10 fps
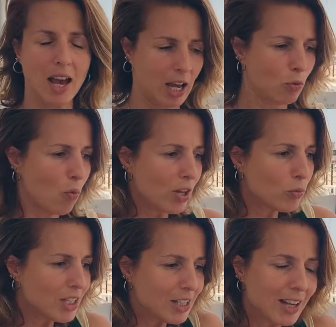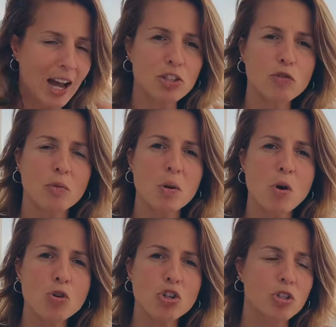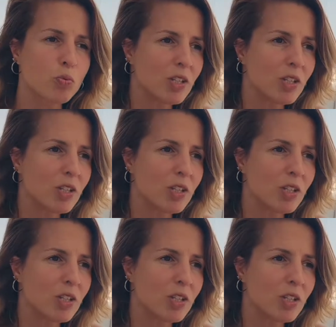And when we detach from emotions,